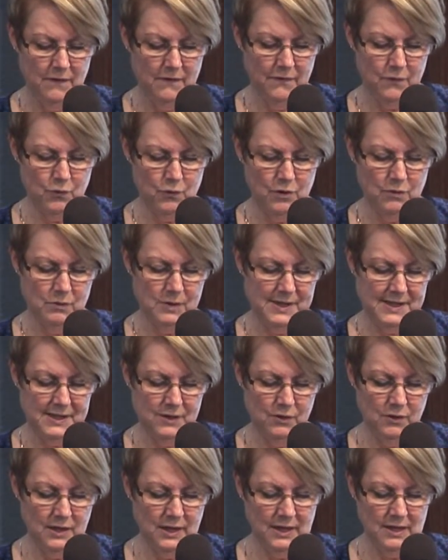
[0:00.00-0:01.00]
for a
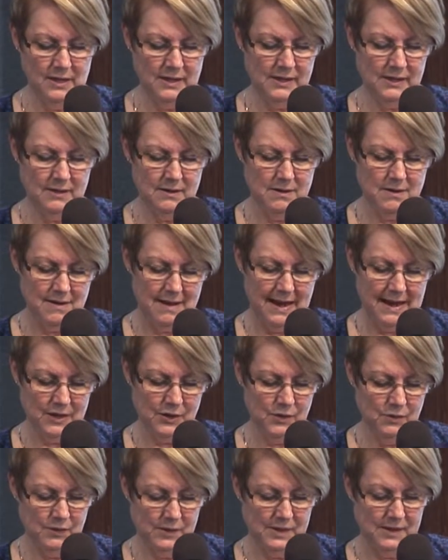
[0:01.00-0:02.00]
resilient
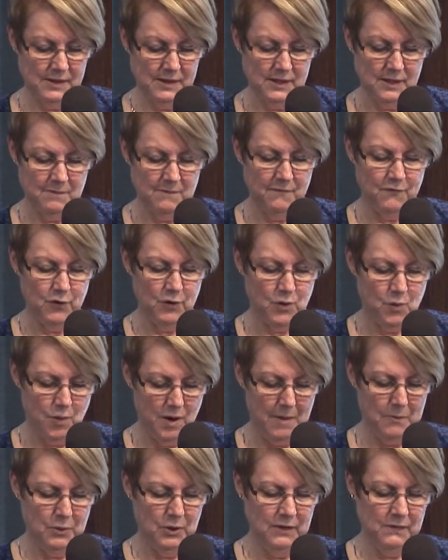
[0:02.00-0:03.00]
national system for
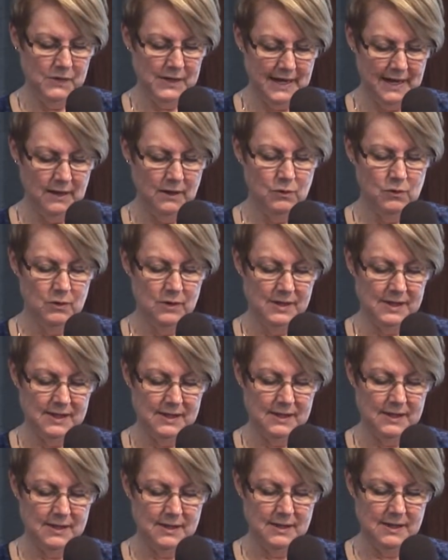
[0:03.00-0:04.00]
cooperative technical
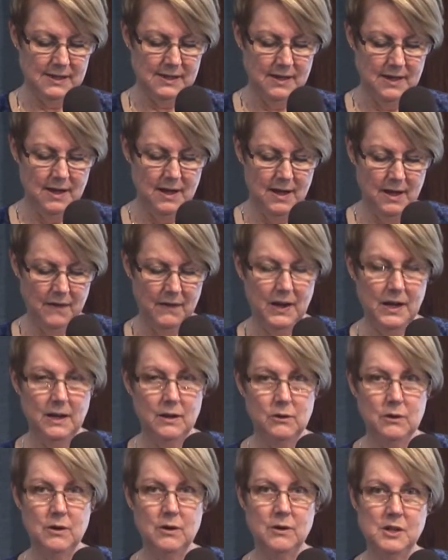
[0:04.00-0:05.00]
assistance that
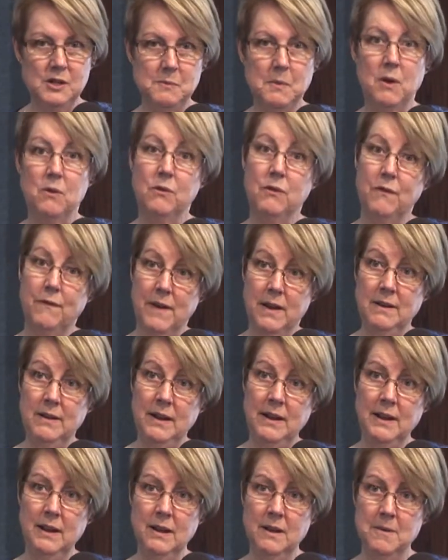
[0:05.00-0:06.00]
includes both
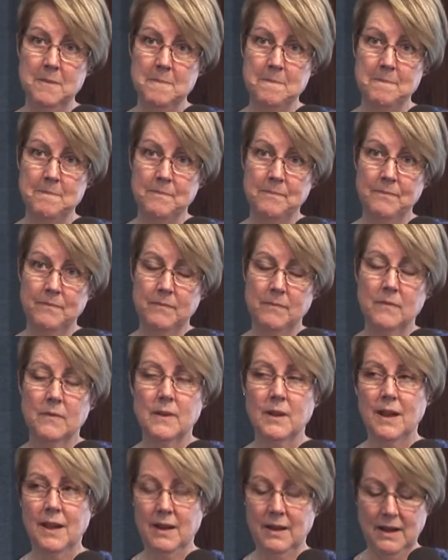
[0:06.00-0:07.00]
funding
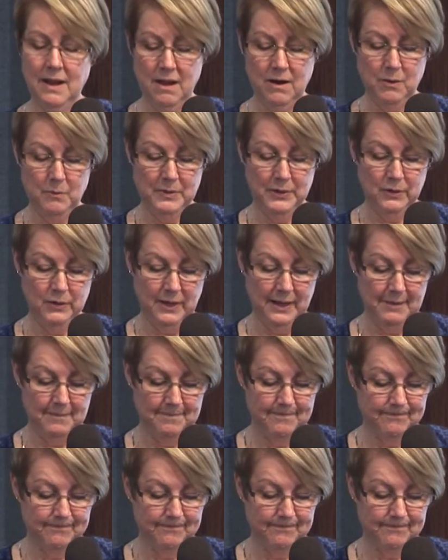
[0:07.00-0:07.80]
and accountability.